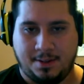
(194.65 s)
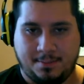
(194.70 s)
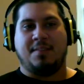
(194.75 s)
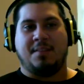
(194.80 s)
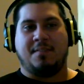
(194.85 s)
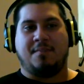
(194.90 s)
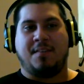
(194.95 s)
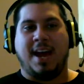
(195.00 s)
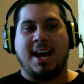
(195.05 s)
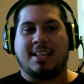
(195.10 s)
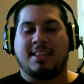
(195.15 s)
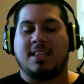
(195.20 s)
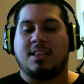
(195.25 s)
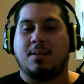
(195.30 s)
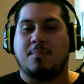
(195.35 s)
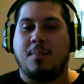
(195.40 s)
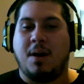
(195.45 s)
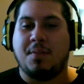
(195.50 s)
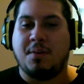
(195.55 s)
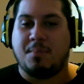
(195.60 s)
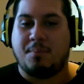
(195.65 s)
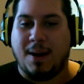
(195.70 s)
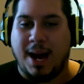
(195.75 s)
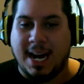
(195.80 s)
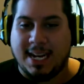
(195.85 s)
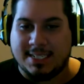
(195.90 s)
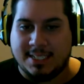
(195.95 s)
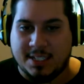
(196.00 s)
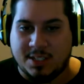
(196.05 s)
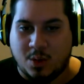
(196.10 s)
And the fact that the mother
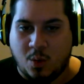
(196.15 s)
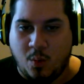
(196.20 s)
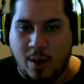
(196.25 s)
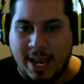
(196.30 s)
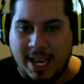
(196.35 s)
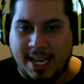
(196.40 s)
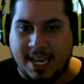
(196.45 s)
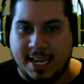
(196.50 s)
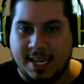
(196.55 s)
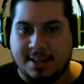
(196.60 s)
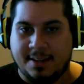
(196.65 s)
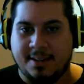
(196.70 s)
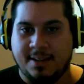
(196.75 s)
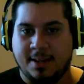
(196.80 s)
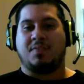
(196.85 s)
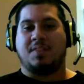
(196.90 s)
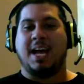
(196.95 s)
box is awakened,